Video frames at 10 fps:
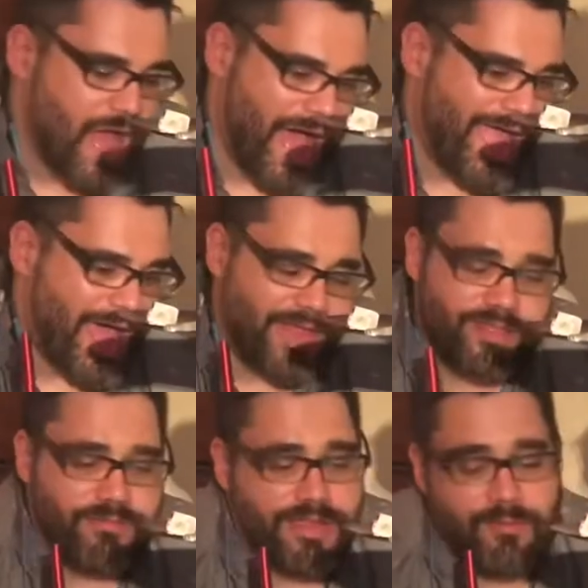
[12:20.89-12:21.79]
I
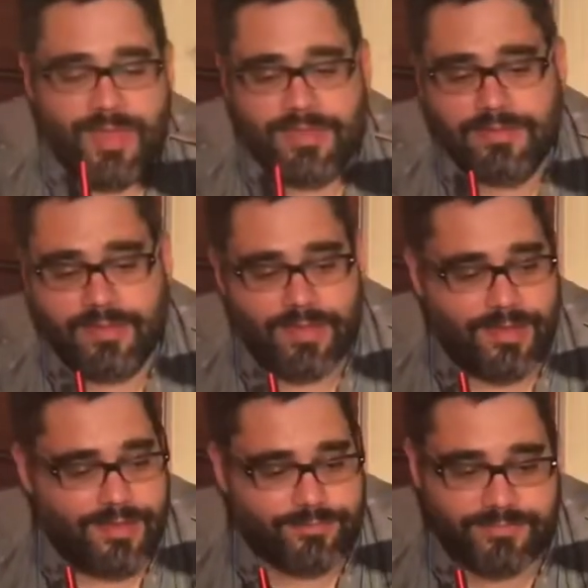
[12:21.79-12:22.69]
highly recommend, 10
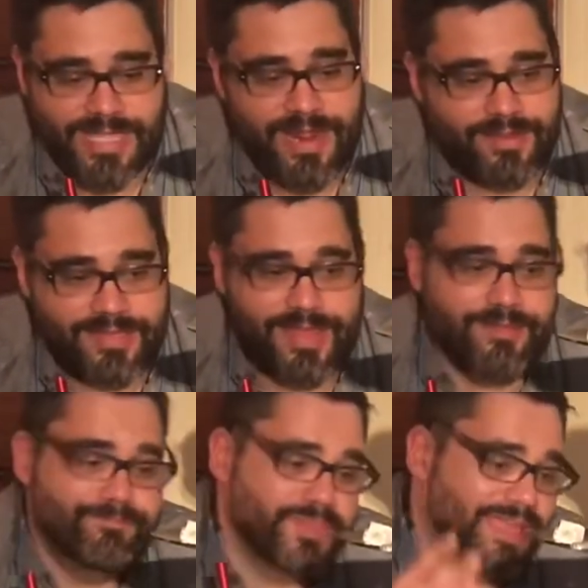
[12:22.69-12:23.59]
out of
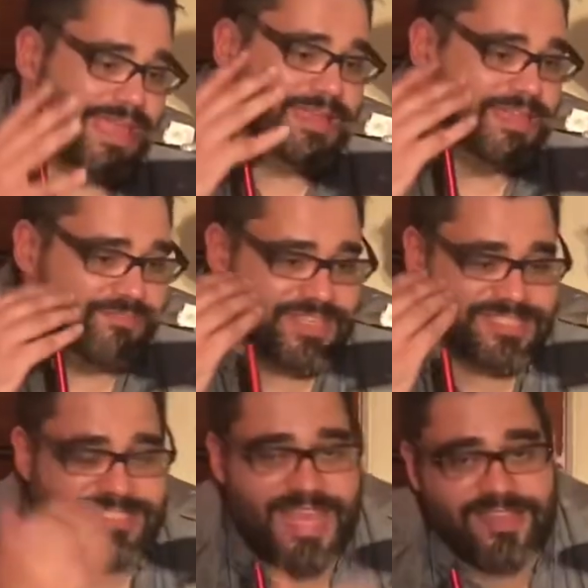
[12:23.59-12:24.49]
10. Again, if the
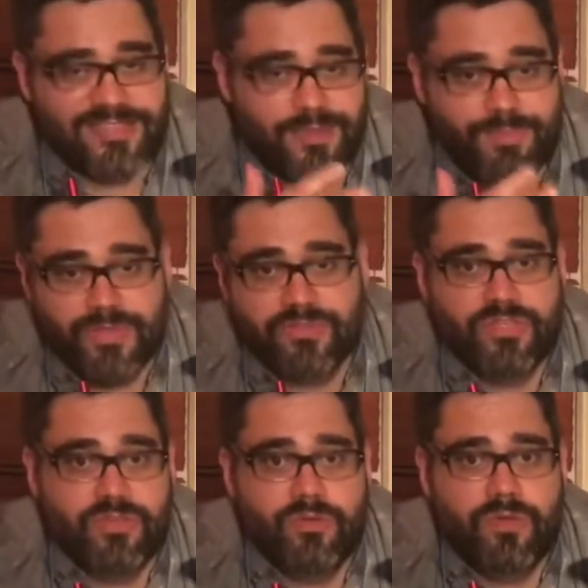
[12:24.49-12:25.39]
aesthetics appeal to
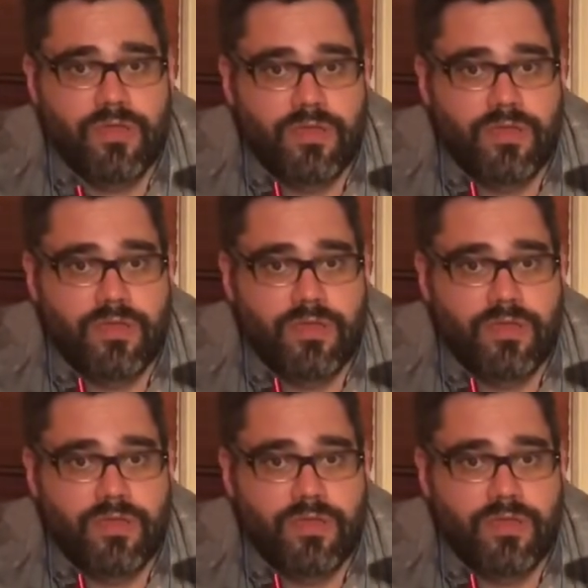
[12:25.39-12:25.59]
you,